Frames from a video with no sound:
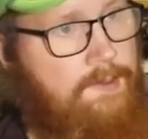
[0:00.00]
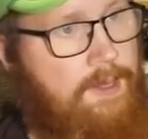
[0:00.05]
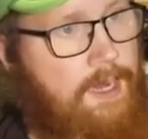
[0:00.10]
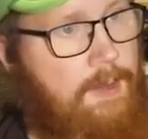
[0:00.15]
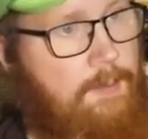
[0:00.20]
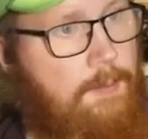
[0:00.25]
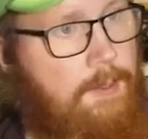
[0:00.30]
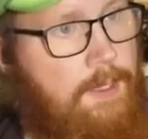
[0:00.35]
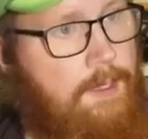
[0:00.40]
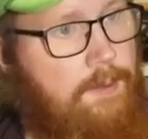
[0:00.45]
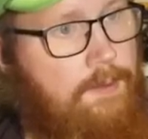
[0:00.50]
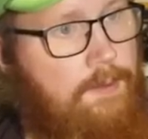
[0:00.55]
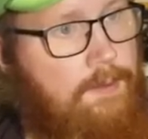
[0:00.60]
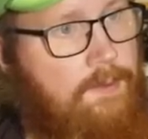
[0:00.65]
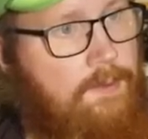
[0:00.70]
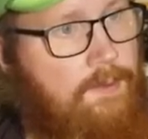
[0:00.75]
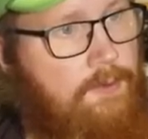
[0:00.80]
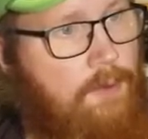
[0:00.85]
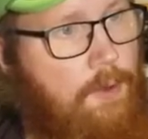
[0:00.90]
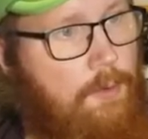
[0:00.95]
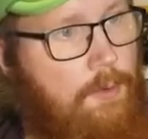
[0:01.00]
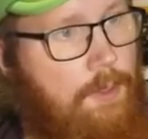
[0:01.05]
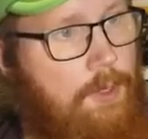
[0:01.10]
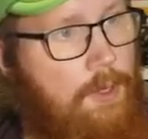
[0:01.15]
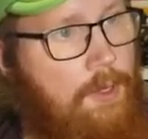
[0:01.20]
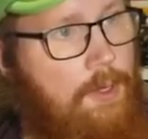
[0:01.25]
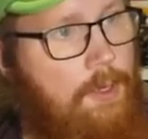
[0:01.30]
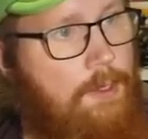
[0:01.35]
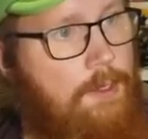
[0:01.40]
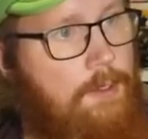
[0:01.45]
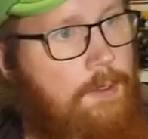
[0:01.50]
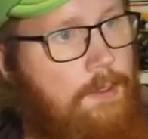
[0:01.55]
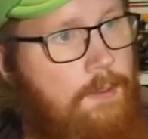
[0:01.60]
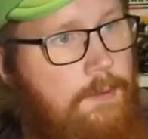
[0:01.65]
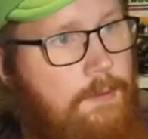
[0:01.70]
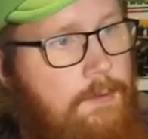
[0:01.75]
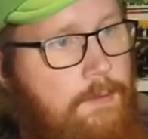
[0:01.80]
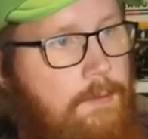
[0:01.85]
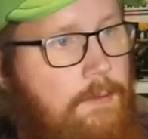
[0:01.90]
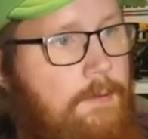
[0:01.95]
game is. It's so good!
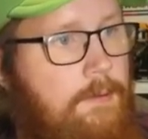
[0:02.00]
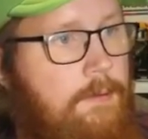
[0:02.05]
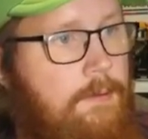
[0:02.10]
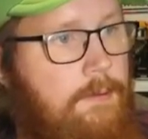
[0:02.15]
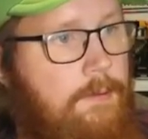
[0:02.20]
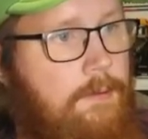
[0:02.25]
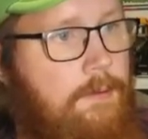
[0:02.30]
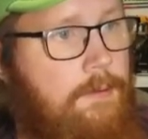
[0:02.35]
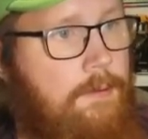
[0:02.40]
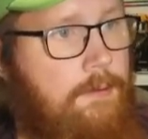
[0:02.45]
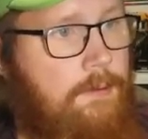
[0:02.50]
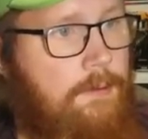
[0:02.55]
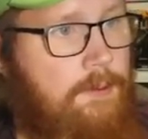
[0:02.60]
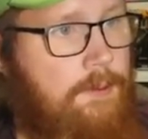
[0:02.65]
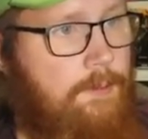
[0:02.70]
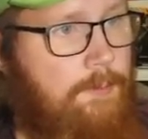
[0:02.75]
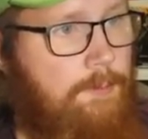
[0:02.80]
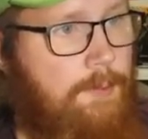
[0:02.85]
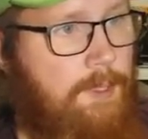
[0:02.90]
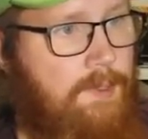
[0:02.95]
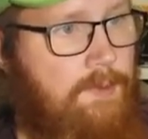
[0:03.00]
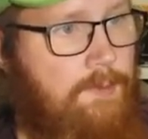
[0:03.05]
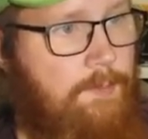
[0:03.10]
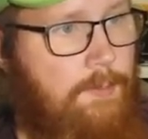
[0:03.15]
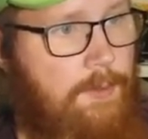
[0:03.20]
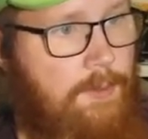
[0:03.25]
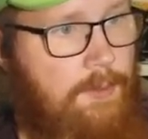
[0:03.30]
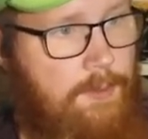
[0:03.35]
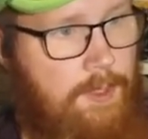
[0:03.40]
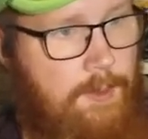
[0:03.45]
It's the best Mario